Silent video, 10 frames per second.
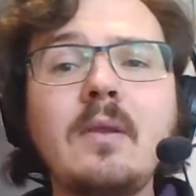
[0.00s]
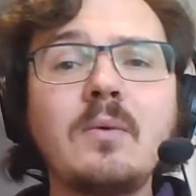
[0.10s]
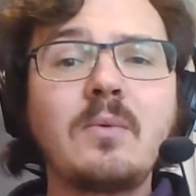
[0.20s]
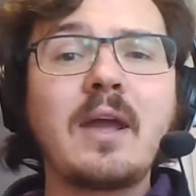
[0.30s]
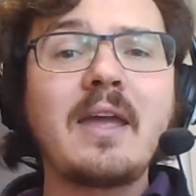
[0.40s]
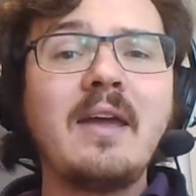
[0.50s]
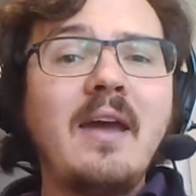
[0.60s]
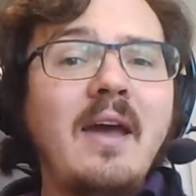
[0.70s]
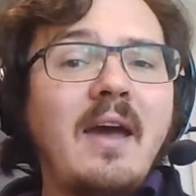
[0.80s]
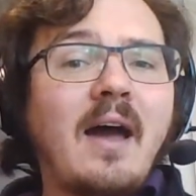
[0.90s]
right?
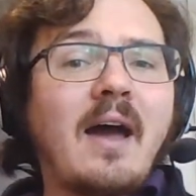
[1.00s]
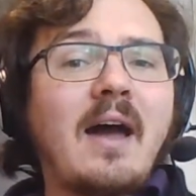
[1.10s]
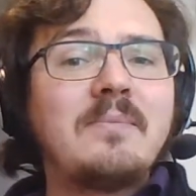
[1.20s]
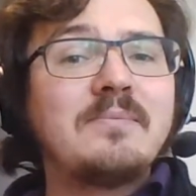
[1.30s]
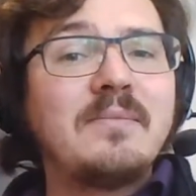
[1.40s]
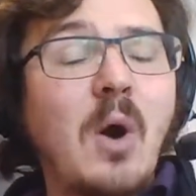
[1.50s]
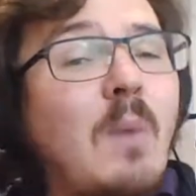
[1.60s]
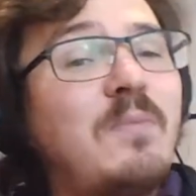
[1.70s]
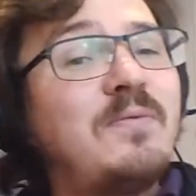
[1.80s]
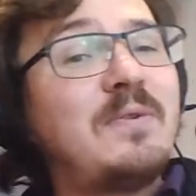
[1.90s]
Um,
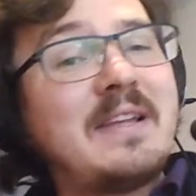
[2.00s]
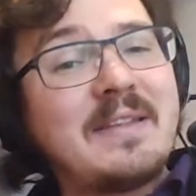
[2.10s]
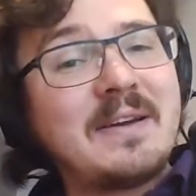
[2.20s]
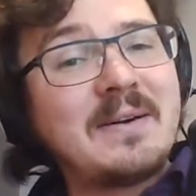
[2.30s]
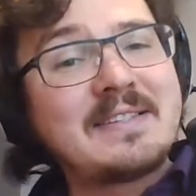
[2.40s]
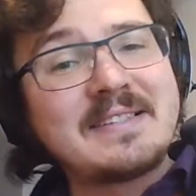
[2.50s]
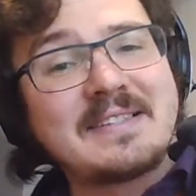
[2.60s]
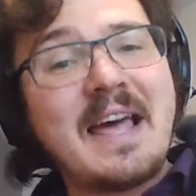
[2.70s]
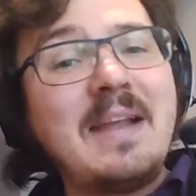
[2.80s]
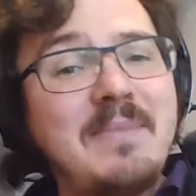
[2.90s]
hopefully, though, as a
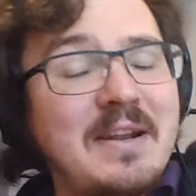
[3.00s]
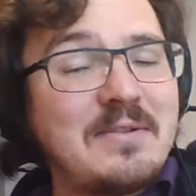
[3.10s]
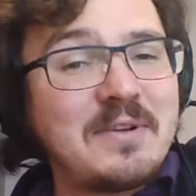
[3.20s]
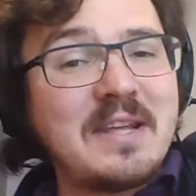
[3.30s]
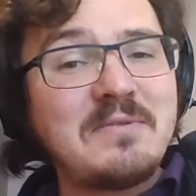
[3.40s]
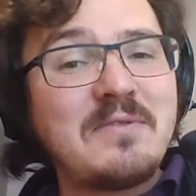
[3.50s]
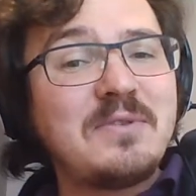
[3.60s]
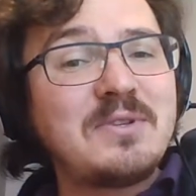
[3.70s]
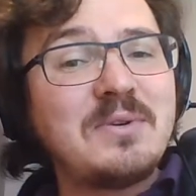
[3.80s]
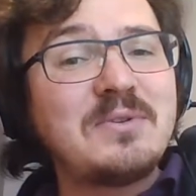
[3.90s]
side benefit, even if
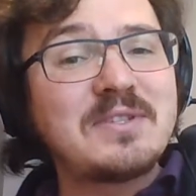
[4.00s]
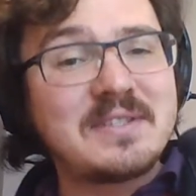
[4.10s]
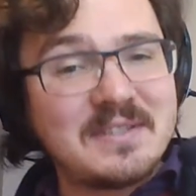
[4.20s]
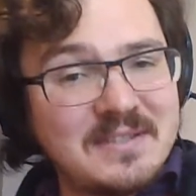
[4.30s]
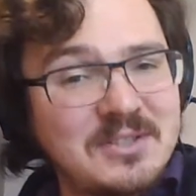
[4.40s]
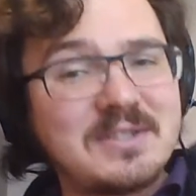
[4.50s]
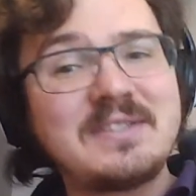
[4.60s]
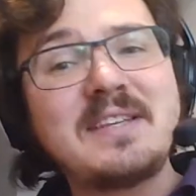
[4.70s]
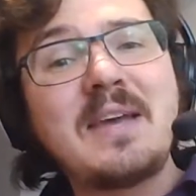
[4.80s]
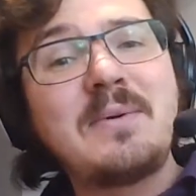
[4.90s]
you do just just
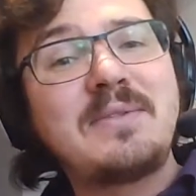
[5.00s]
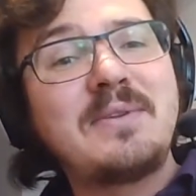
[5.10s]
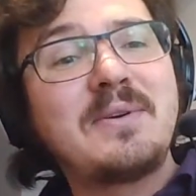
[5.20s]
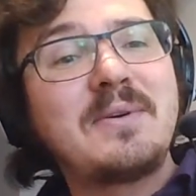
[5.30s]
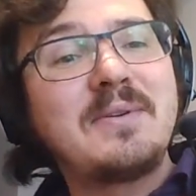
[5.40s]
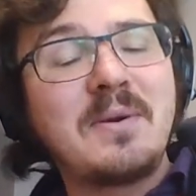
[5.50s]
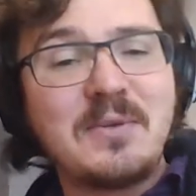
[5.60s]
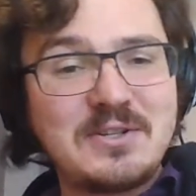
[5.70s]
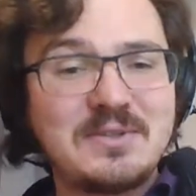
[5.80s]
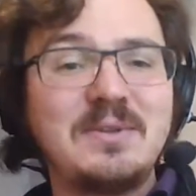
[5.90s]
stay with your
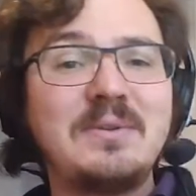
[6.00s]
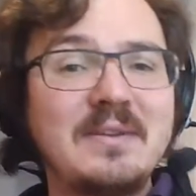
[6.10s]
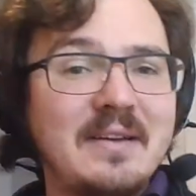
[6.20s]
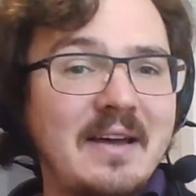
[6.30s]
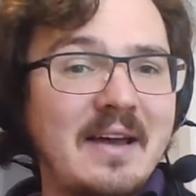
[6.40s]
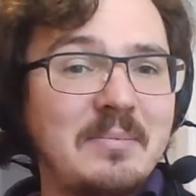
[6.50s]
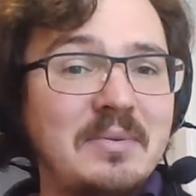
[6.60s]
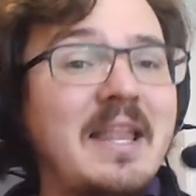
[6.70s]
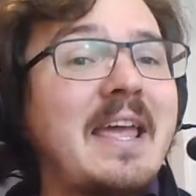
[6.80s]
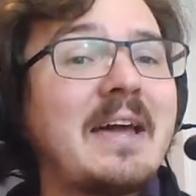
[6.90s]
original uh,
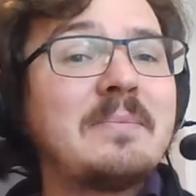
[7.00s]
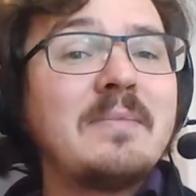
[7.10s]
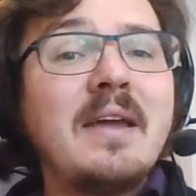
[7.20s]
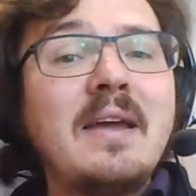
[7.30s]
plan,